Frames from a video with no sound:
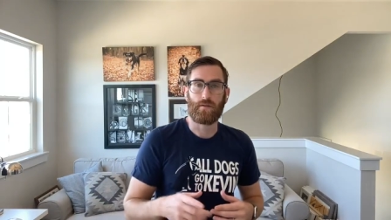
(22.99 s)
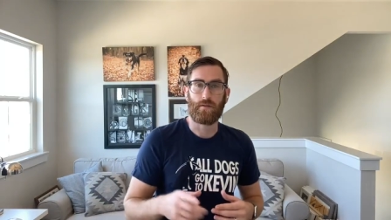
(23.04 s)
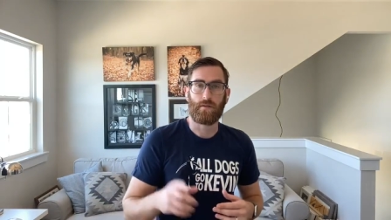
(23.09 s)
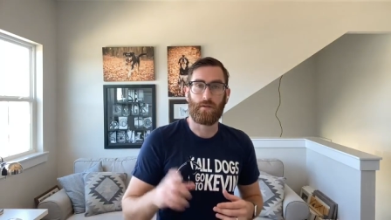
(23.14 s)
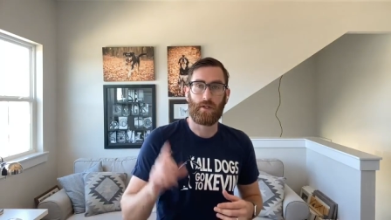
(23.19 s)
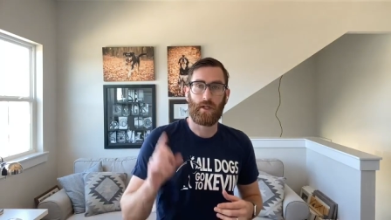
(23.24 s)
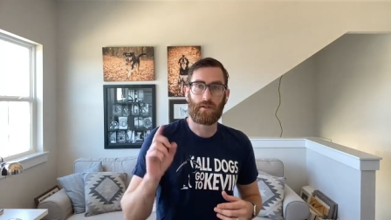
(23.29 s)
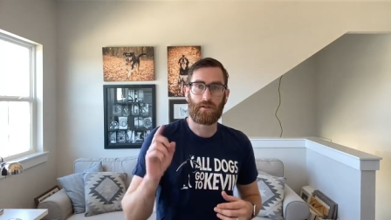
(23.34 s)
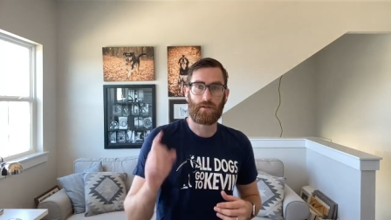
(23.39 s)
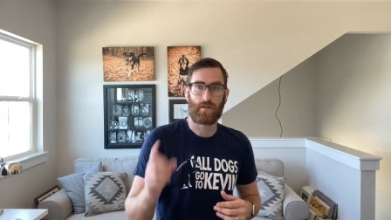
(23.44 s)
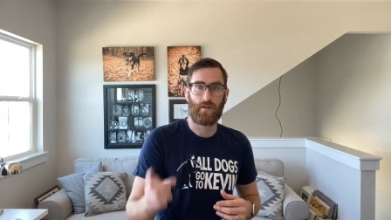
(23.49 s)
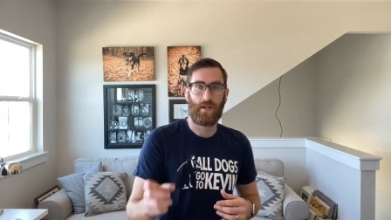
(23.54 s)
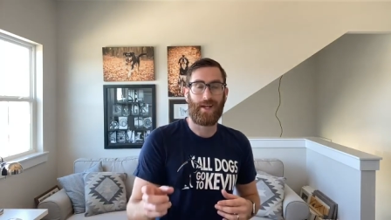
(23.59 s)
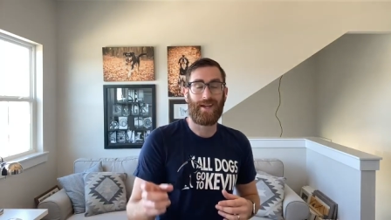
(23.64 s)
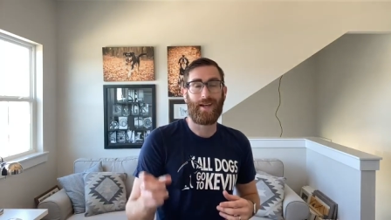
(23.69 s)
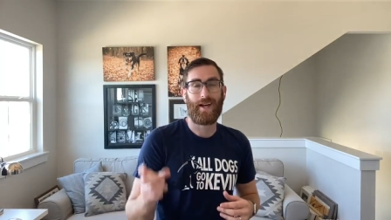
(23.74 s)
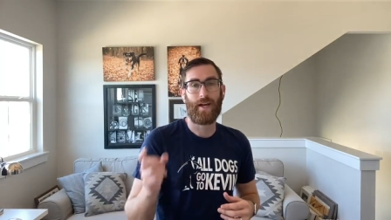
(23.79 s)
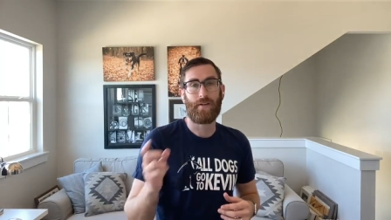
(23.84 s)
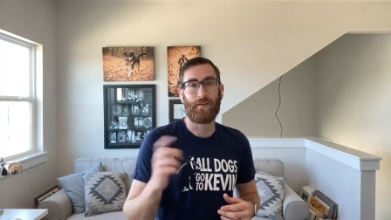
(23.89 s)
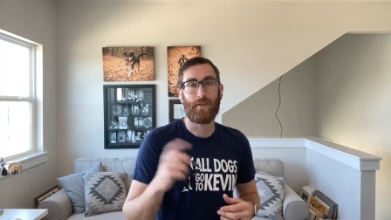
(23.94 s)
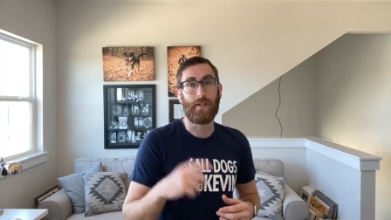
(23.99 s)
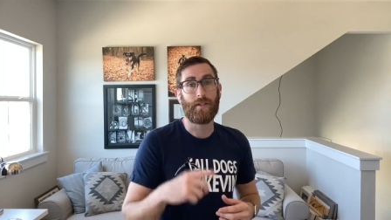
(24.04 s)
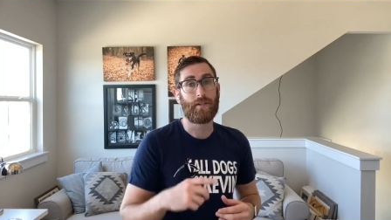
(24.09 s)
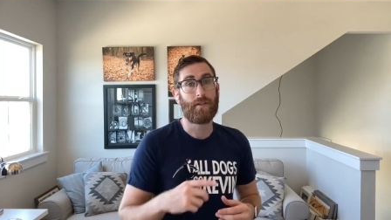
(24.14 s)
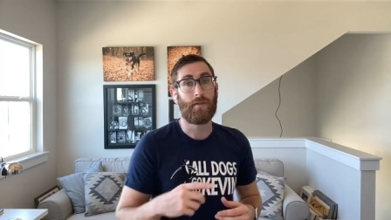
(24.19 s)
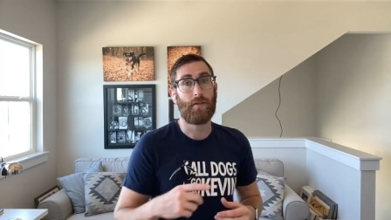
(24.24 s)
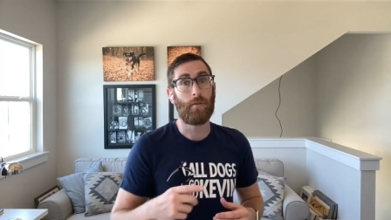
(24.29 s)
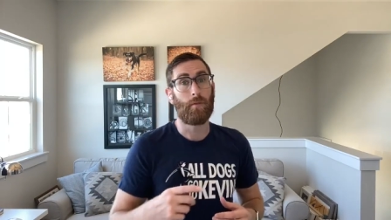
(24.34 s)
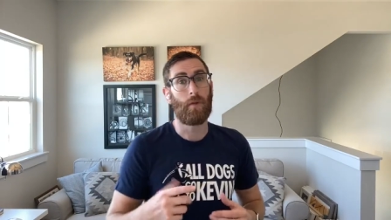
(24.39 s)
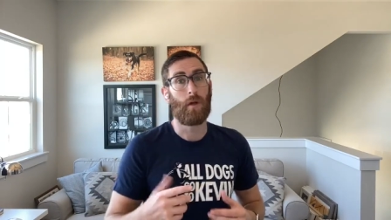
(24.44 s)
Yesterday, I released a
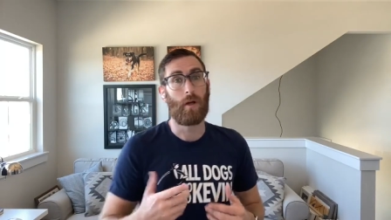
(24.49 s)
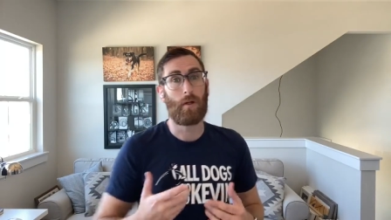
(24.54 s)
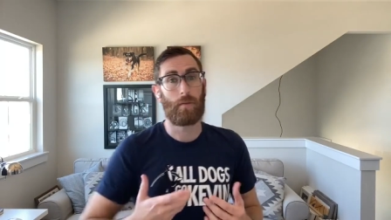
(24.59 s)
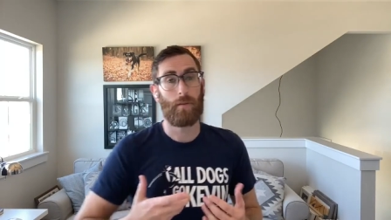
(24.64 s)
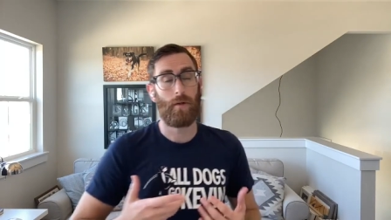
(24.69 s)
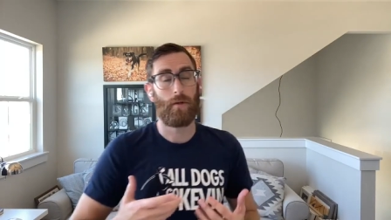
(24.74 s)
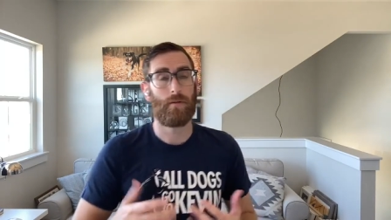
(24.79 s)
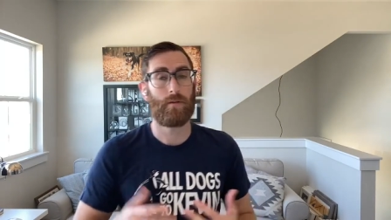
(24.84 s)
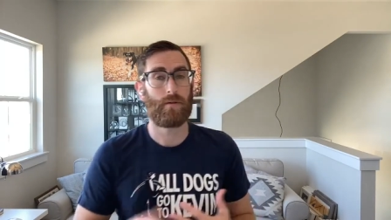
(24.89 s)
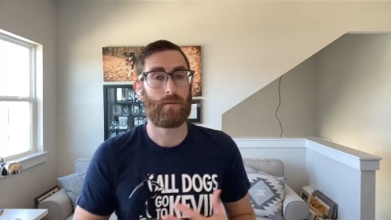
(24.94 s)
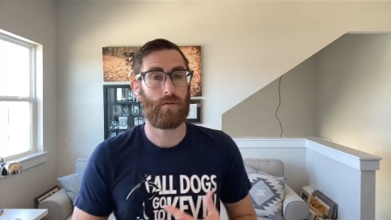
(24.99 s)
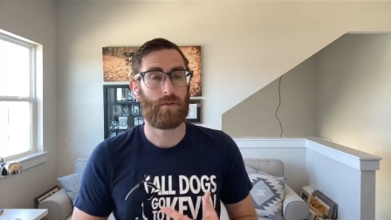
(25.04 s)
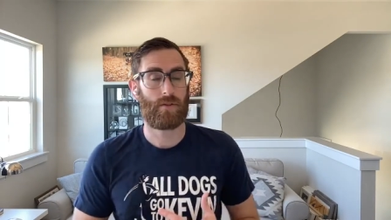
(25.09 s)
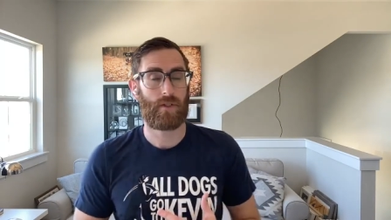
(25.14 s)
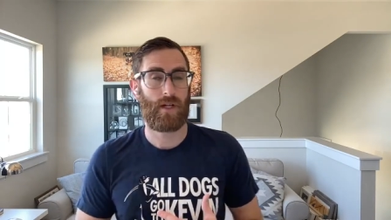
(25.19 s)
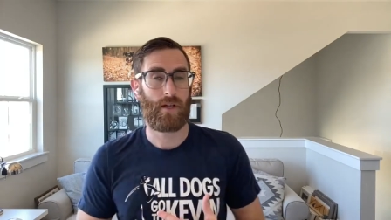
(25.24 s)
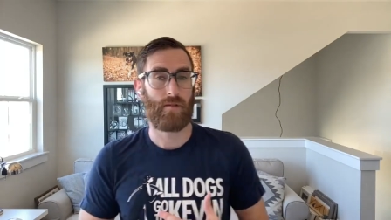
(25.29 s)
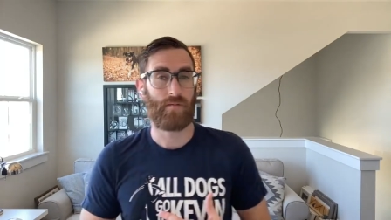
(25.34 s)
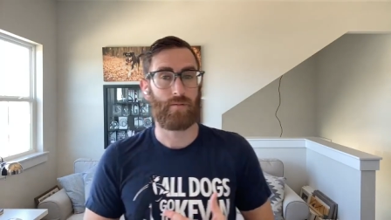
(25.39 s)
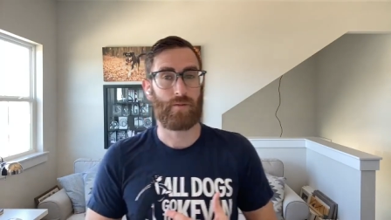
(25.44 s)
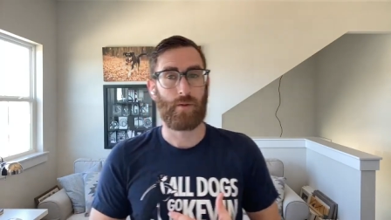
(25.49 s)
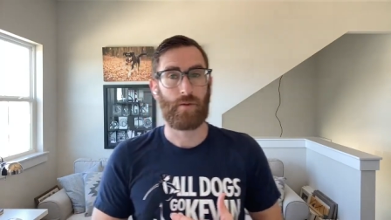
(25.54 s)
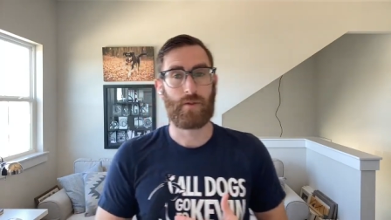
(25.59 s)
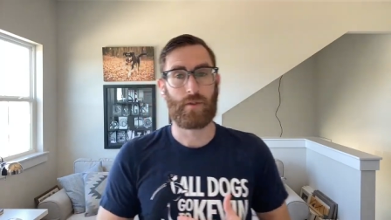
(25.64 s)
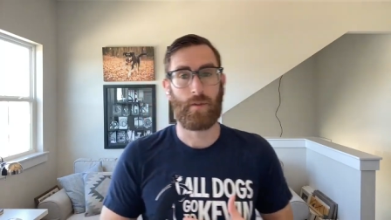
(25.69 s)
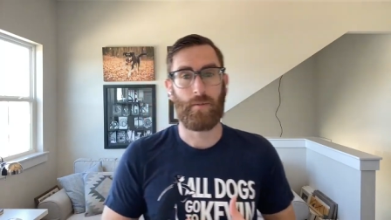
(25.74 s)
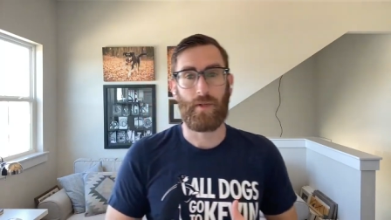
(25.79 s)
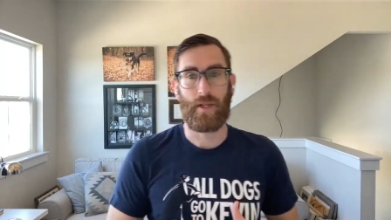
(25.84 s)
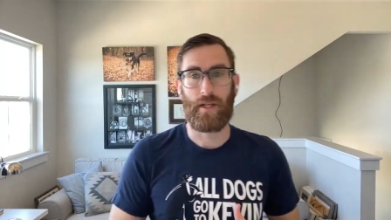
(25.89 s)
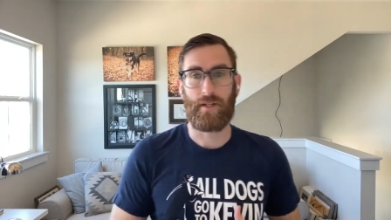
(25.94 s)
new blog post, which kind of broke
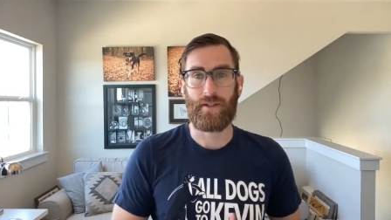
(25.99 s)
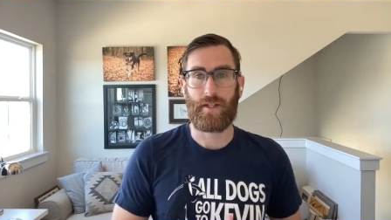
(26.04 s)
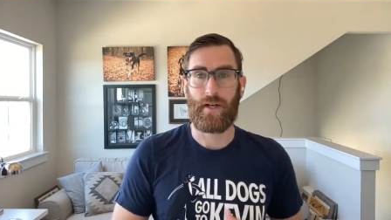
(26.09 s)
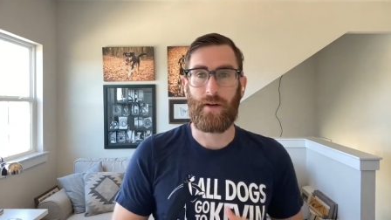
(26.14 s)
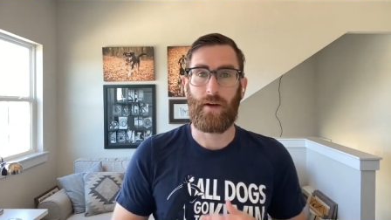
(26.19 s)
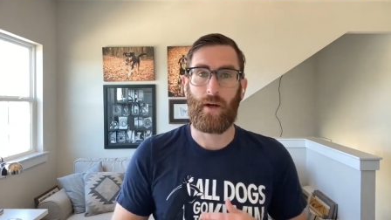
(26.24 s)
some of that down.